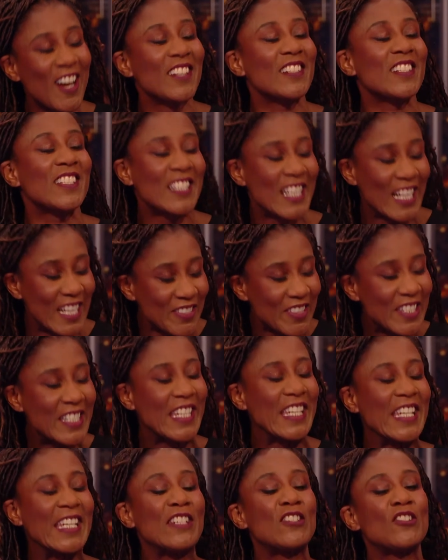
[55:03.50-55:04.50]
understand the
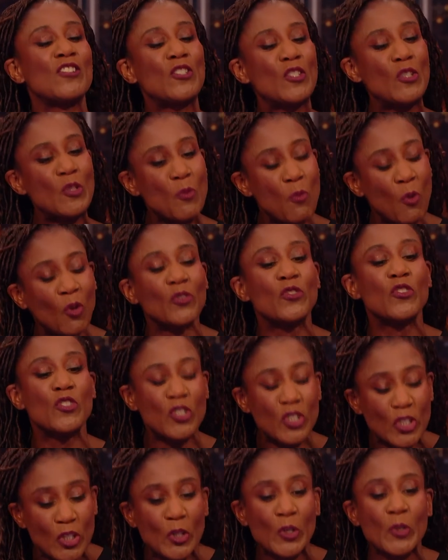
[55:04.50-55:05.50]
need to want
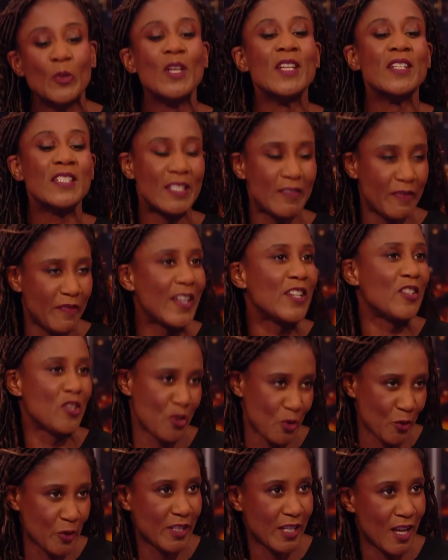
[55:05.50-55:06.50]
to defend
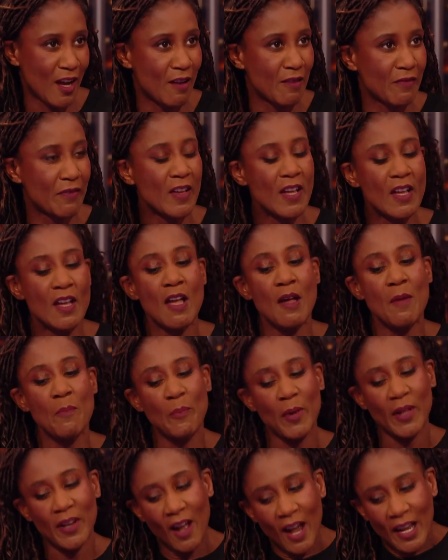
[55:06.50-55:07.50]
yourself.
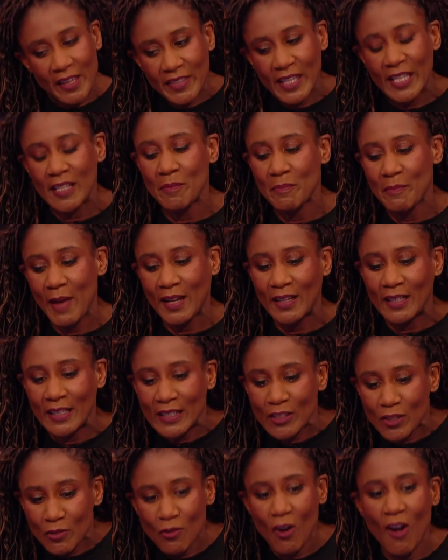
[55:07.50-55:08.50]
But I think Madeline
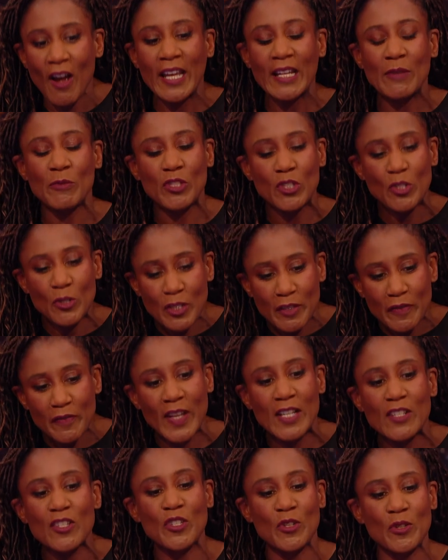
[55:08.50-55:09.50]
is right. You
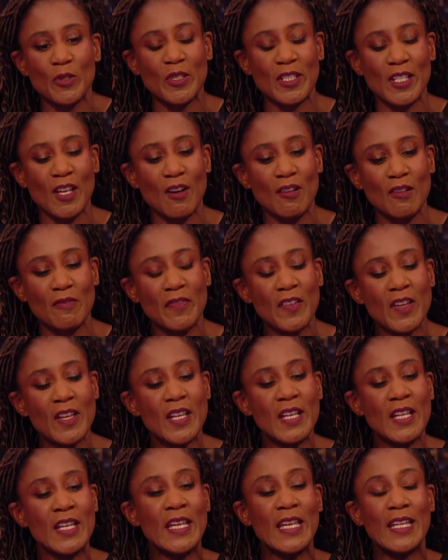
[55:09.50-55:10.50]
defend yourself
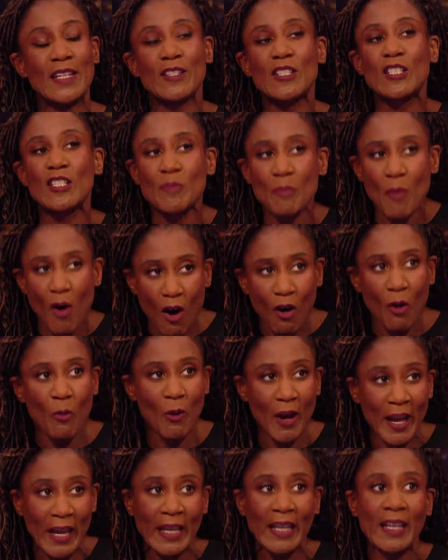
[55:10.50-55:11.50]
in a smart
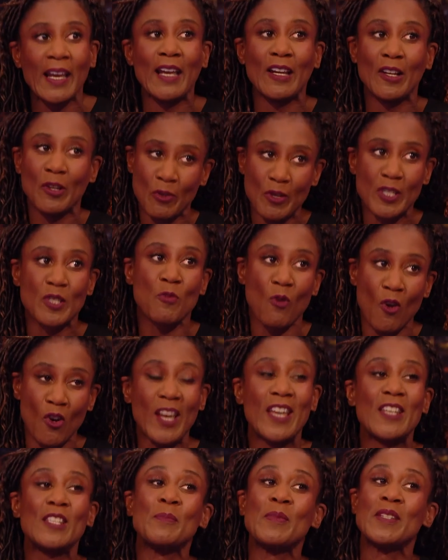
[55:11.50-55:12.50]
way, and Chris Wok
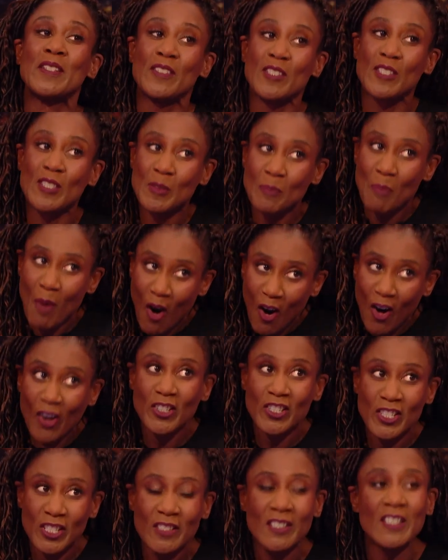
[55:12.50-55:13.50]
has been
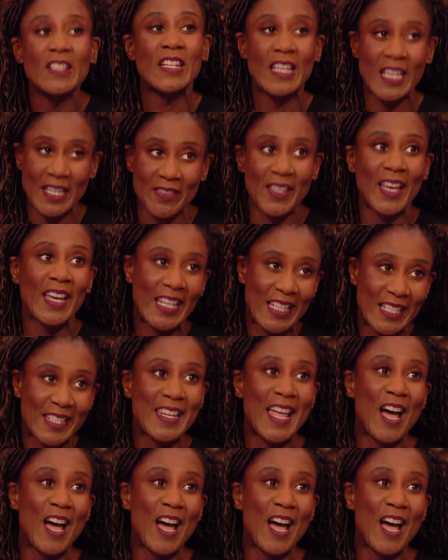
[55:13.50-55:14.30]
smart in that he's